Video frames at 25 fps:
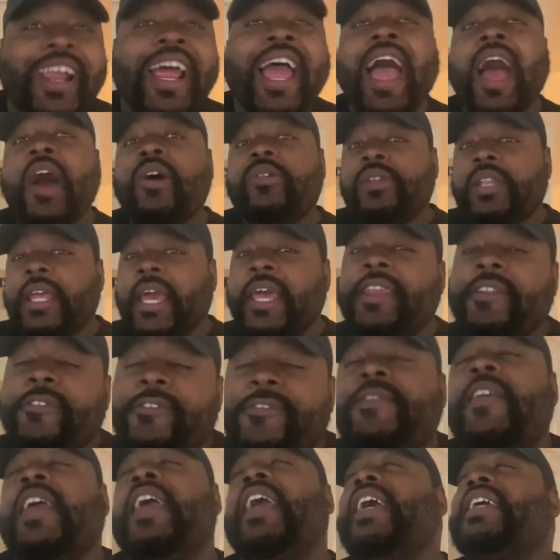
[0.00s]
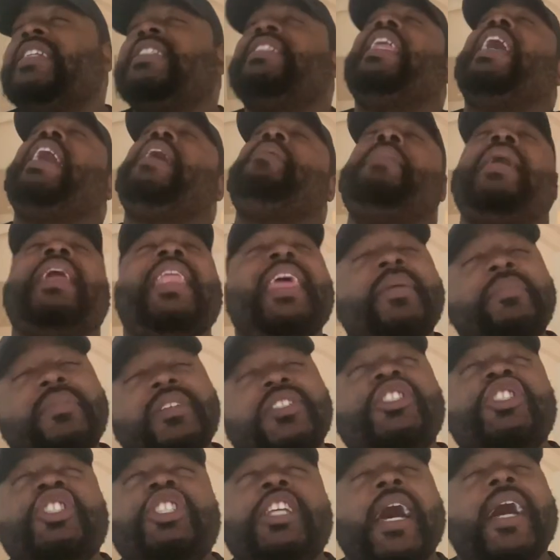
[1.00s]
Outlander fans now. My name
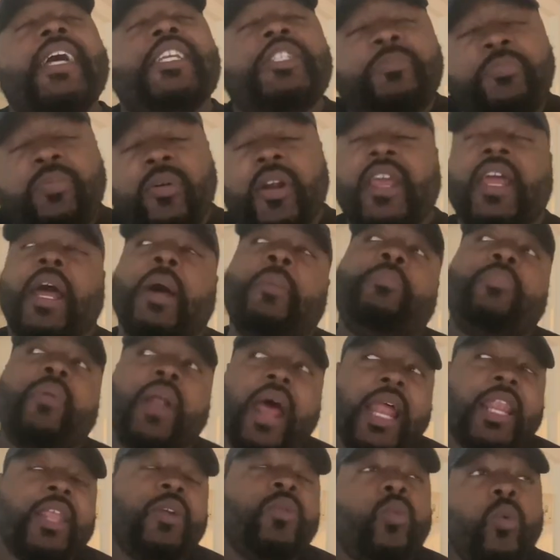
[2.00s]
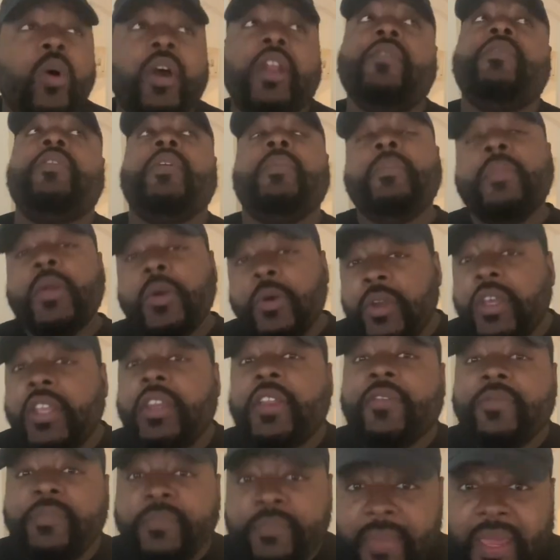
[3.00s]
is Josh Prey. I'm probably one of the
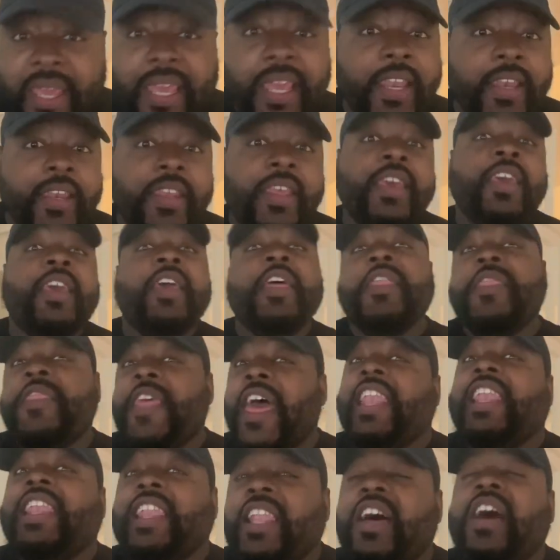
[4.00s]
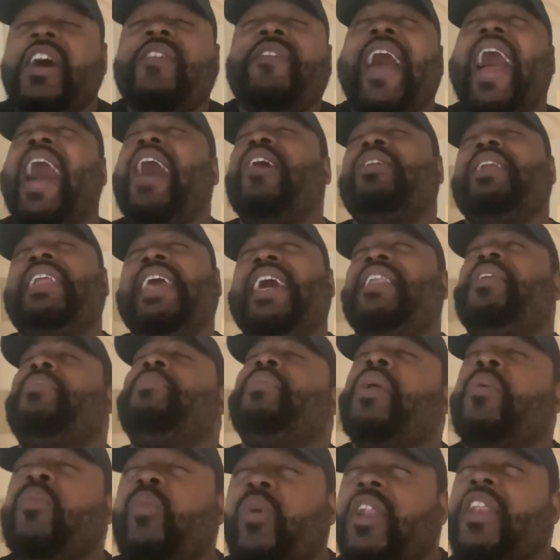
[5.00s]
million of men that love Outlander,
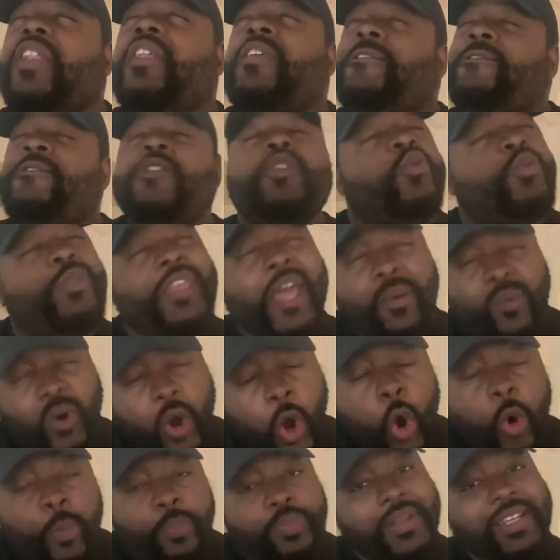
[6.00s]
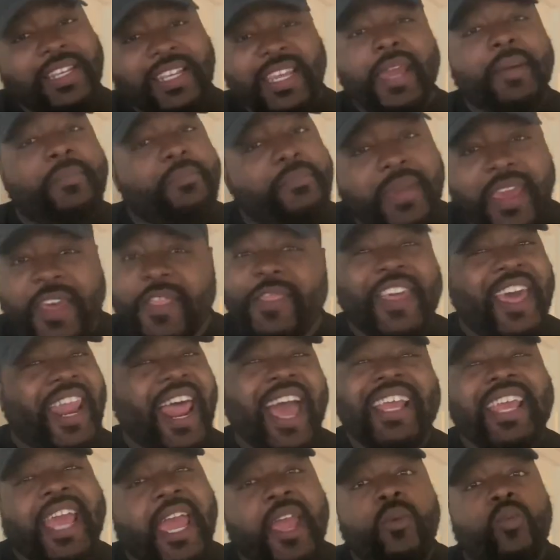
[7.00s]
but I'm one of the few that will openly admit that
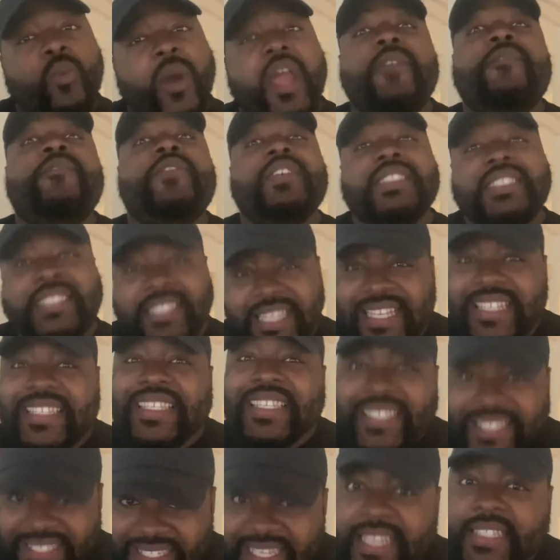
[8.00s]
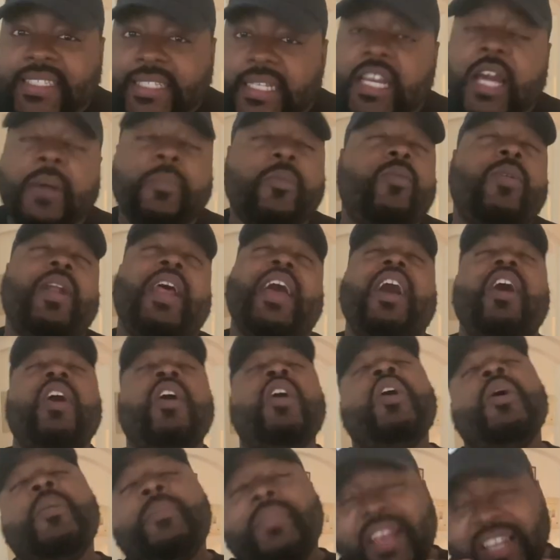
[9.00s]
I can't wait for season 6 to come
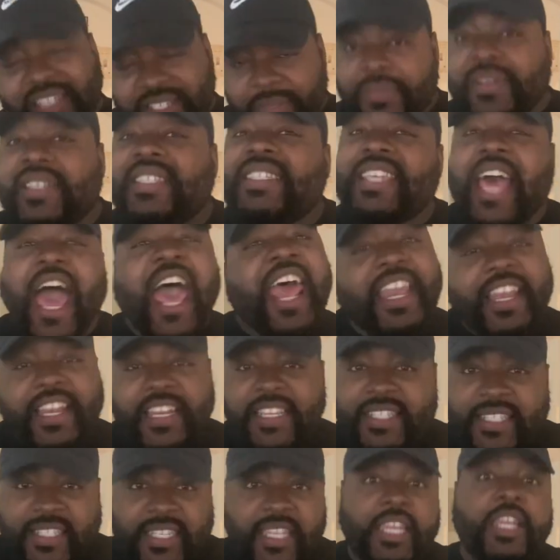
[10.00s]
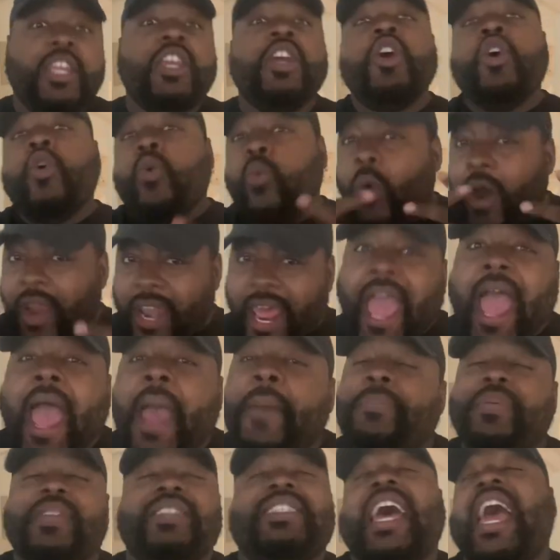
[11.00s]
around because I'm excited to see what
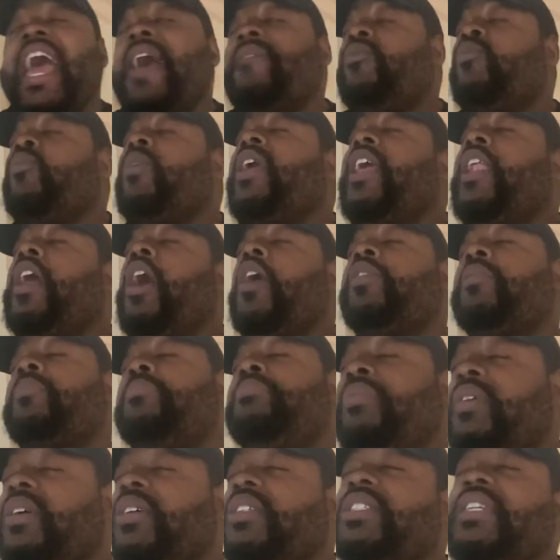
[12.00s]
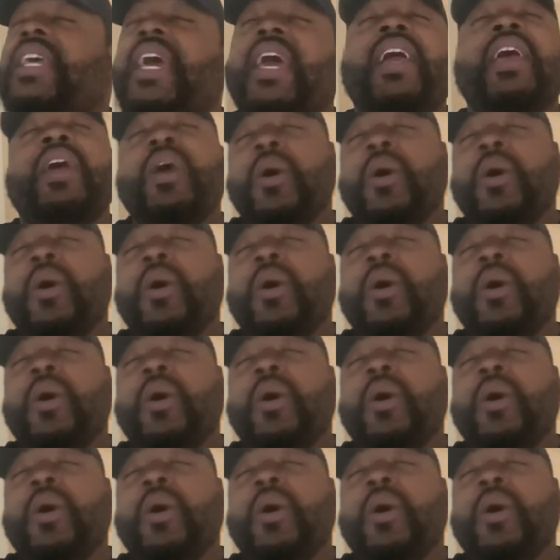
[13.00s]
happens. I haven't read all the books yet,